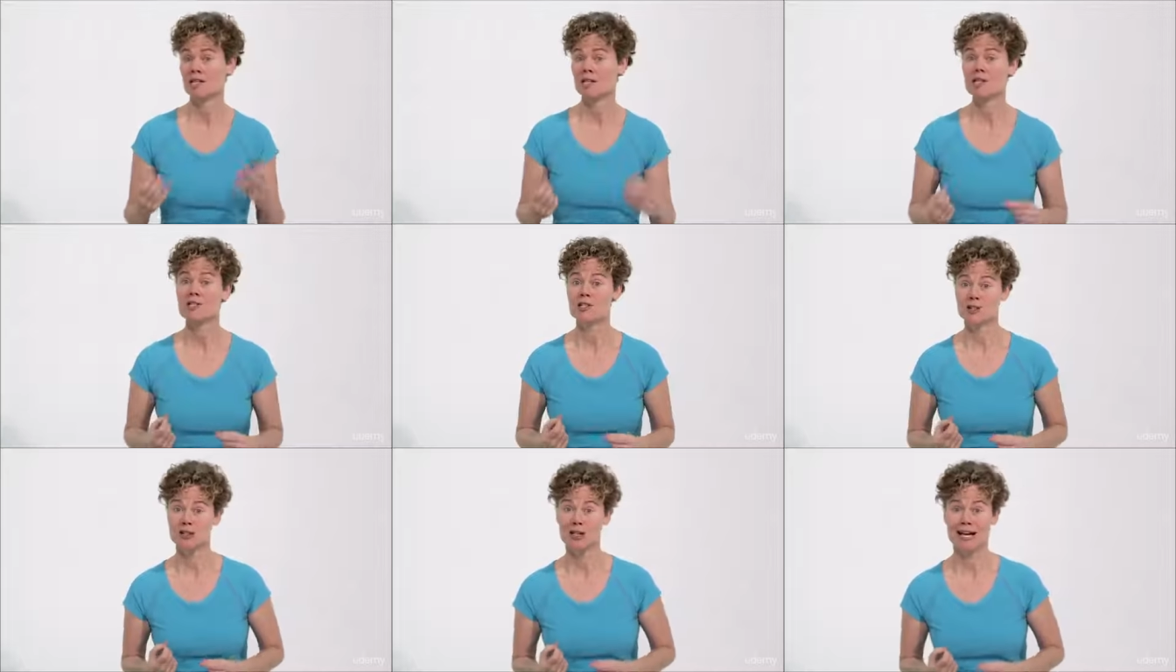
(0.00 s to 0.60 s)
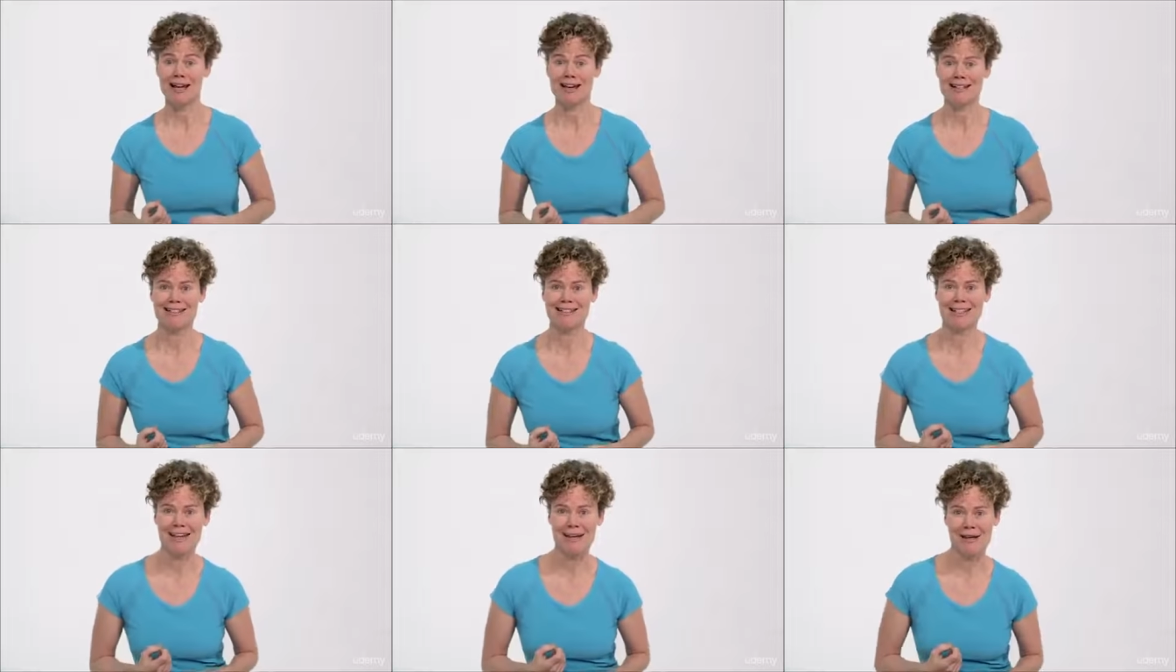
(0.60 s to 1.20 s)
You need to look at it
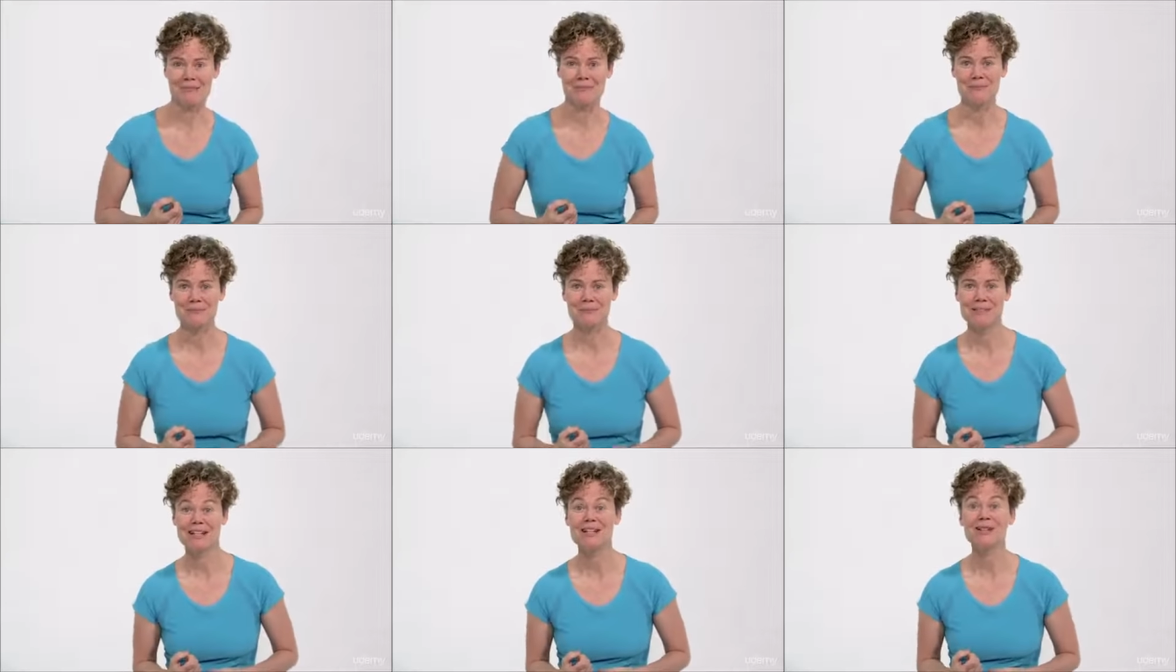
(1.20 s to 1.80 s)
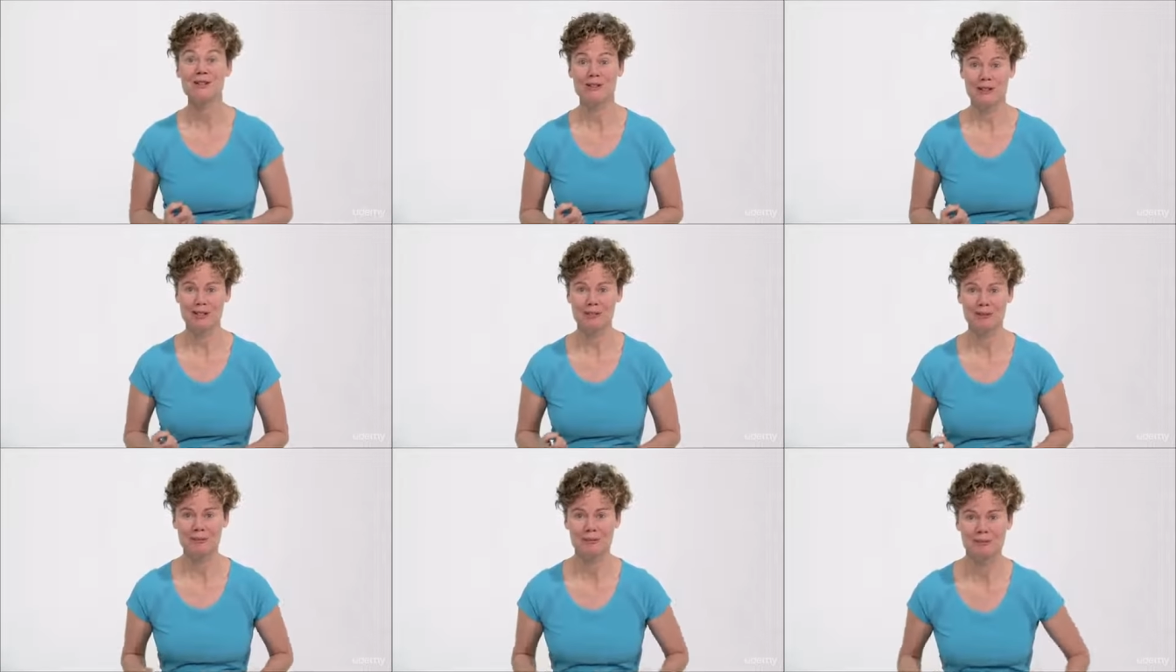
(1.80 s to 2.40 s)
to get it. Take a
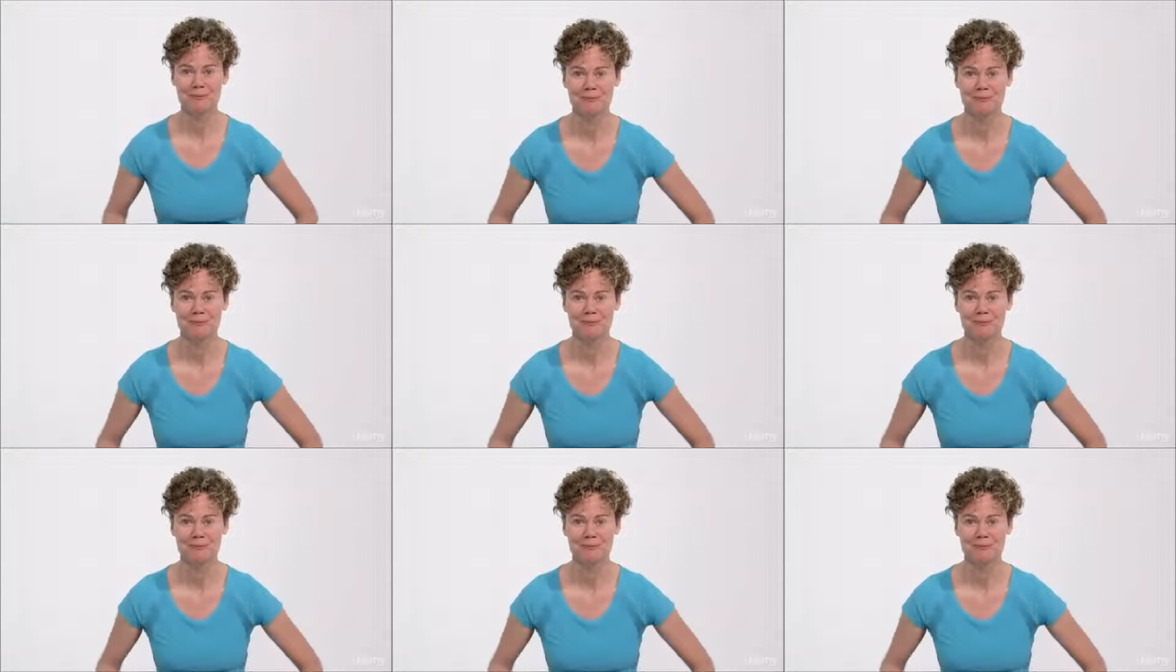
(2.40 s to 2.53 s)
look.